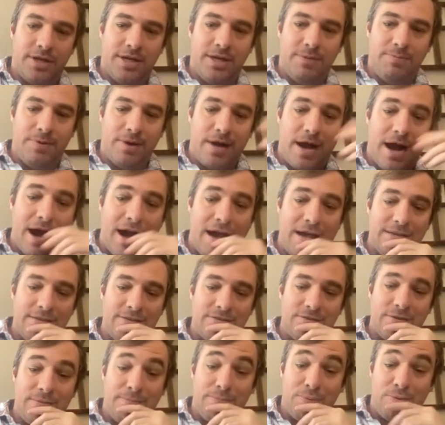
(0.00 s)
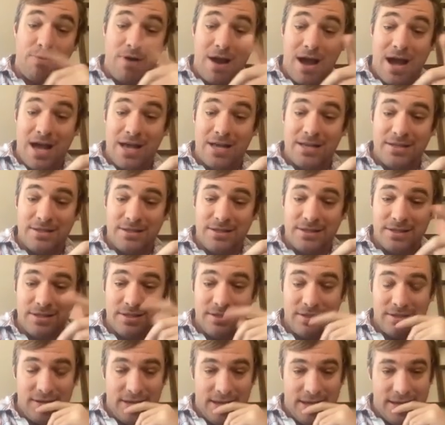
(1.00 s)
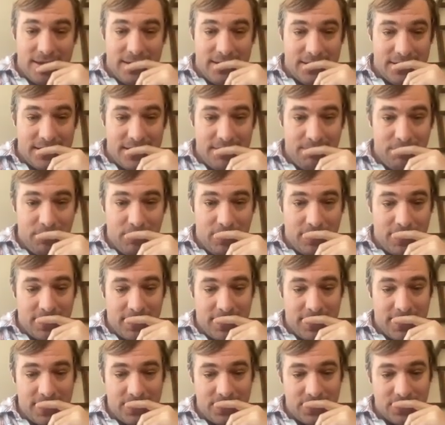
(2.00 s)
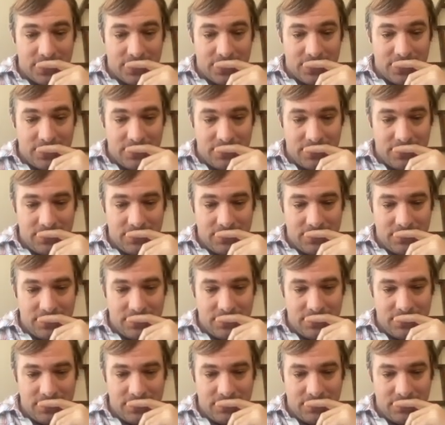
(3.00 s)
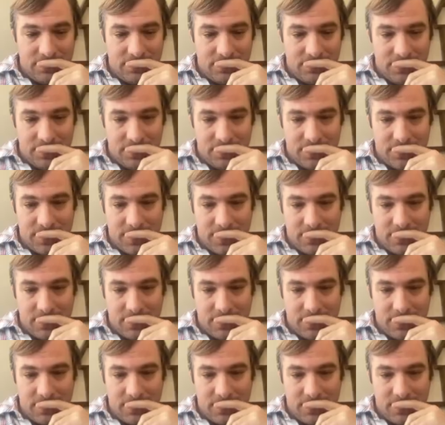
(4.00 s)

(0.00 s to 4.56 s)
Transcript: you keep your eyes on the prize and keep looking at Enjin. Peace